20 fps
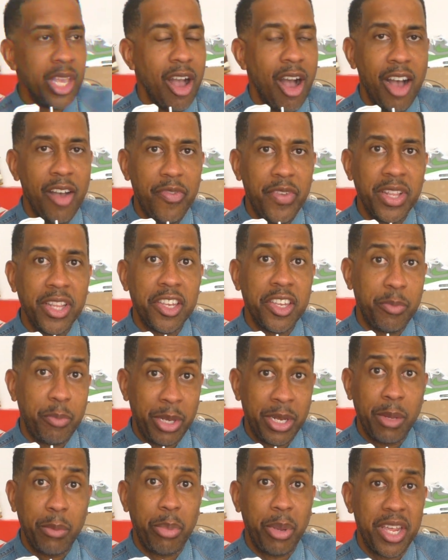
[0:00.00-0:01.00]
I think this has
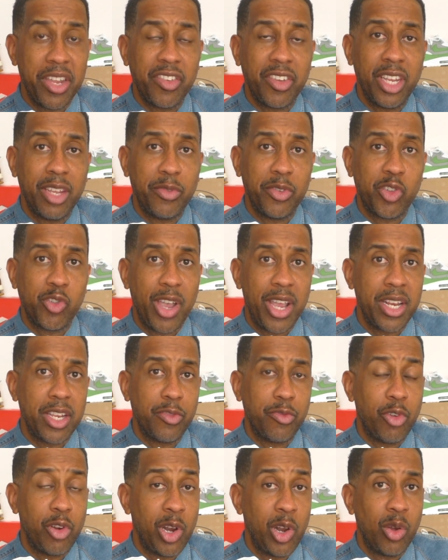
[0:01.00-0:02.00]
been the best year for trainers
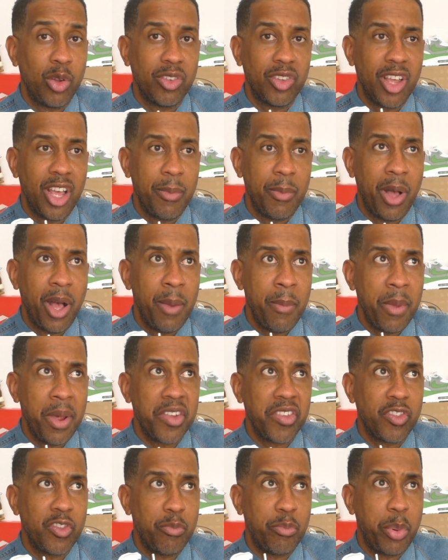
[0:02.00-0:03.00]
for a long time. I
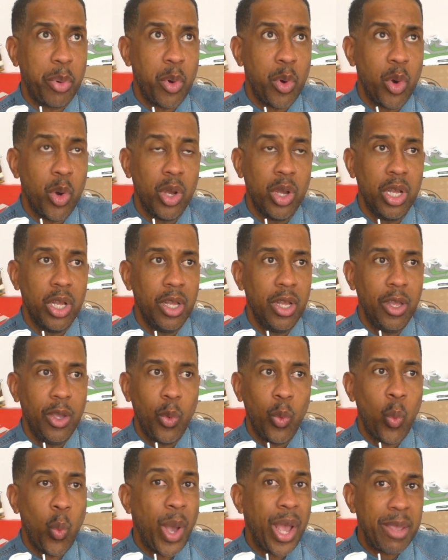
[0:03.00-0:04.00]
must have bought
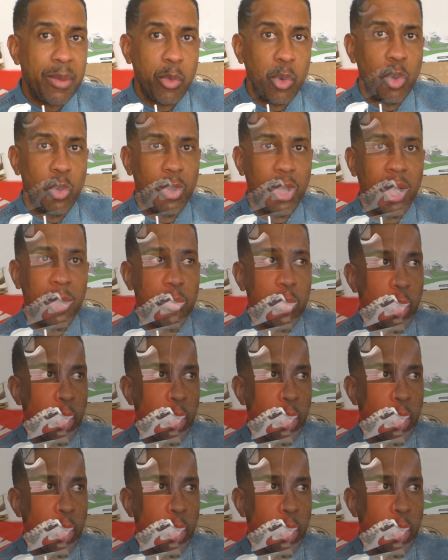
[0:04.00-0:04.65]
way more. I bought